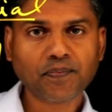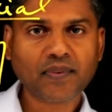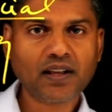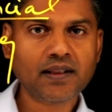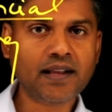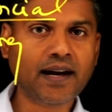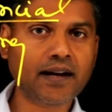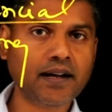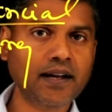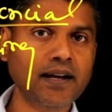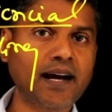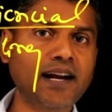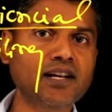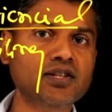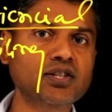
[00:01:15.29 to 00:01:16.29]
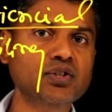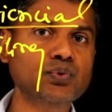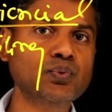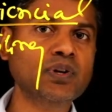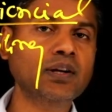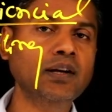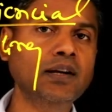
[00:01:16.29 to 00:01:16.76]
That analysis
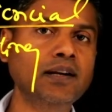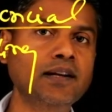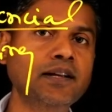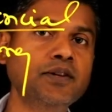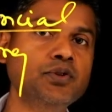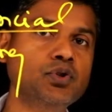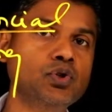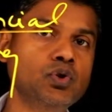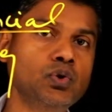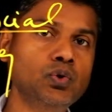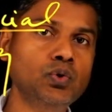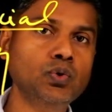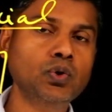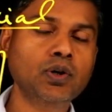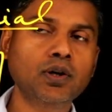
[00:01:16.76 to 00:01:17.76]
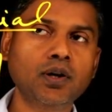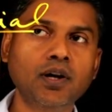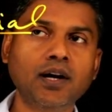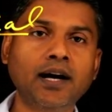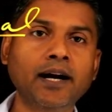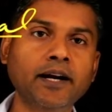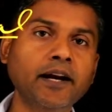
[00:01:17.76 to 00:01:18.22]
will lead to
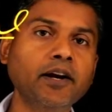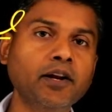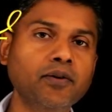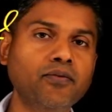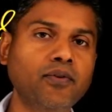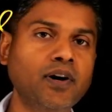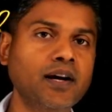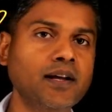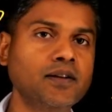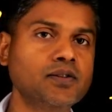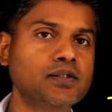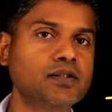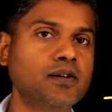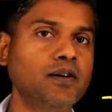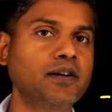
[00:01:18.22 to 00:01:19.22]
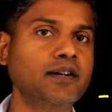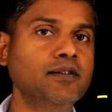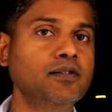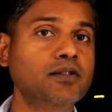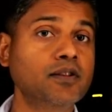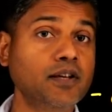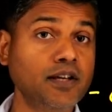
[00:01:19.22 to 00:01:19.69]
identifying
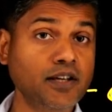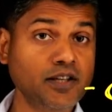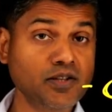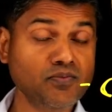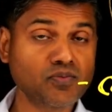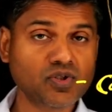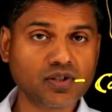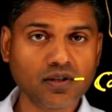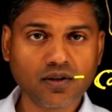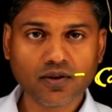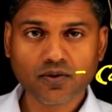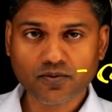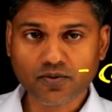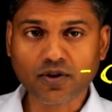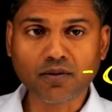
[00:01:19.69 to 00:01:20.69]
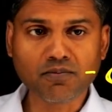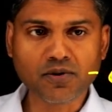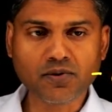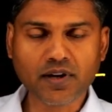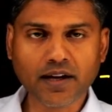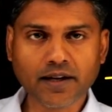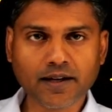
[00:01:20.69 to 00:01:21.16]
certain themes from the
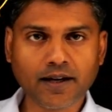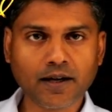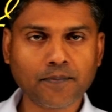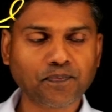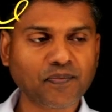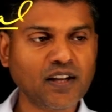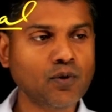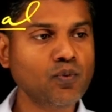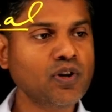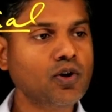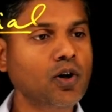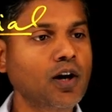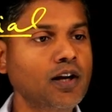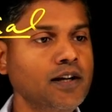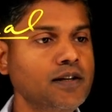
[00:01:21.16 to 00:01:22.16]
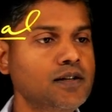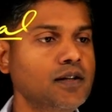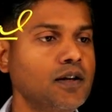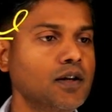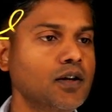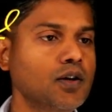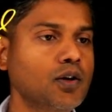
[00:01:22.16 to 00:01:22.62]
data. And we call it
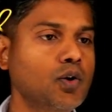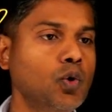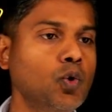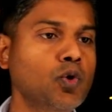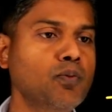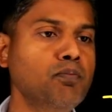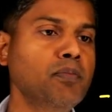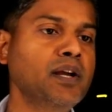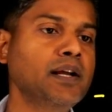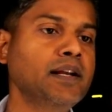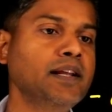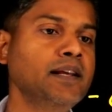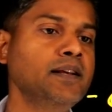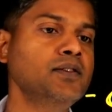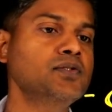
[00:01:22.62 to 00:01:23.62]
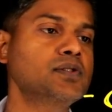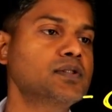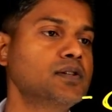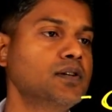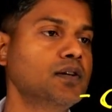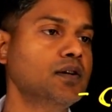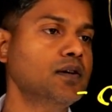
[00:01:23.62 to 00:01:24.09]
core meanings,
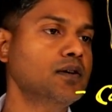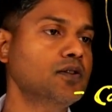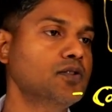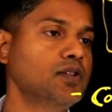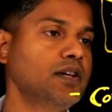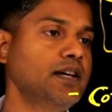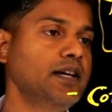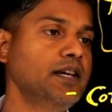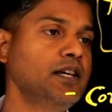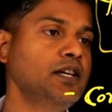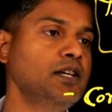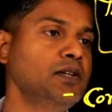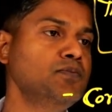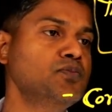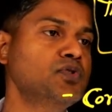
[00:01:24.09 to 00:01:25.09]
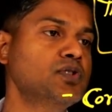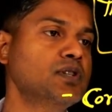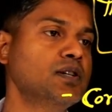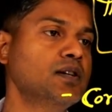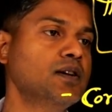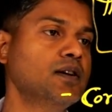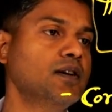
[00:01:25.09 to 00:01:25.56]
themes
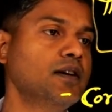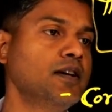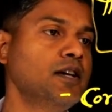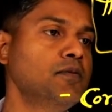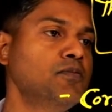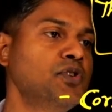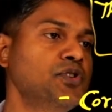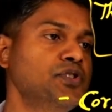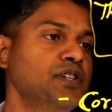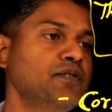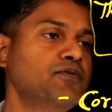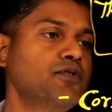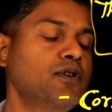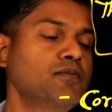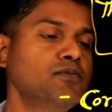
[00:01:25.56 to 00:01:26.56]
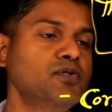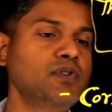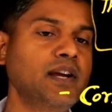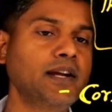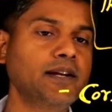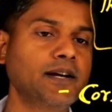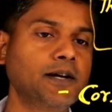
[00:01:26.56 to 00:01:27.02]
emerging from the data.